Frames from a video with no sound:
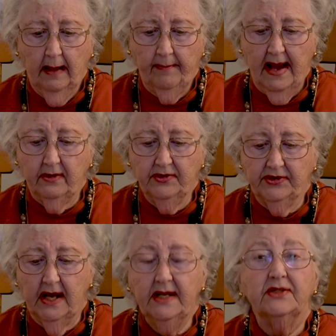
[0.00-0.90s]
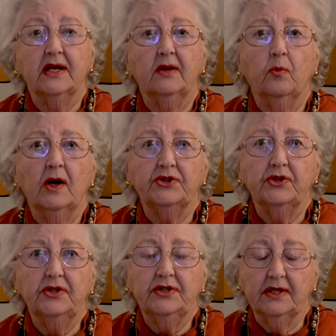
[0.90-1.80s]
battle sites in
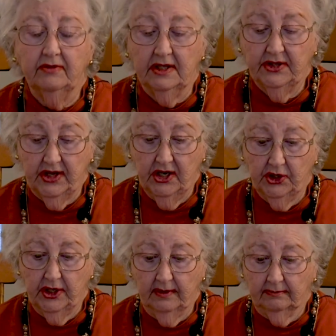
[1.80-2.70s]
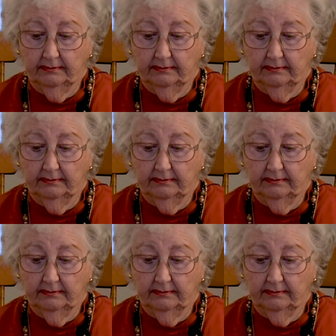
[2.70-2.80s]
Western civilization.